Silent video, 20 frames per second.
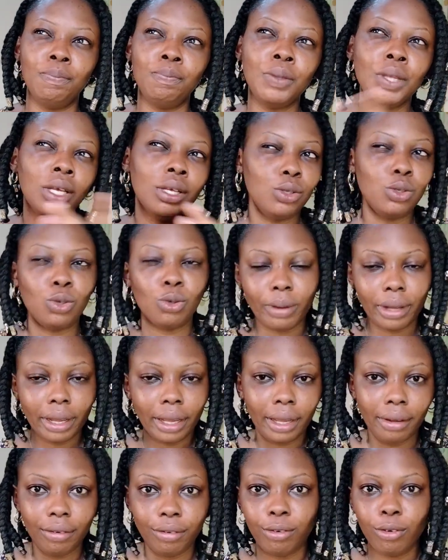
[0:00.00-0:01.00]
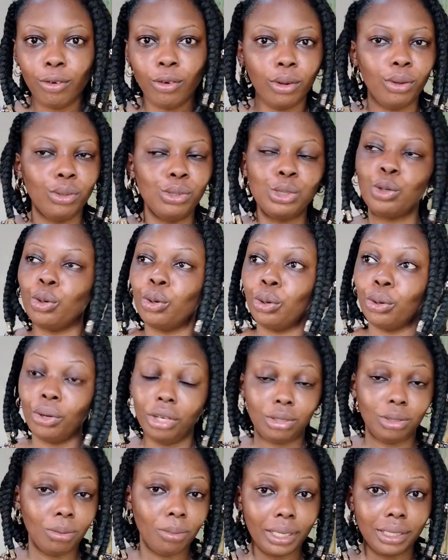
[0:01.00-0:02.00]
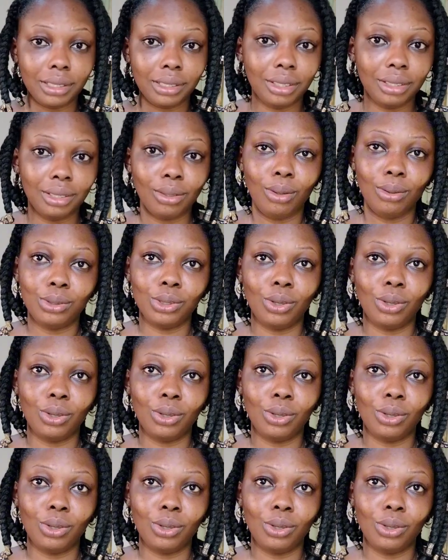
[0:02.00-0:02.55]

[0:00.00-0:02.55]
2x4 closure or a 2x6 closure.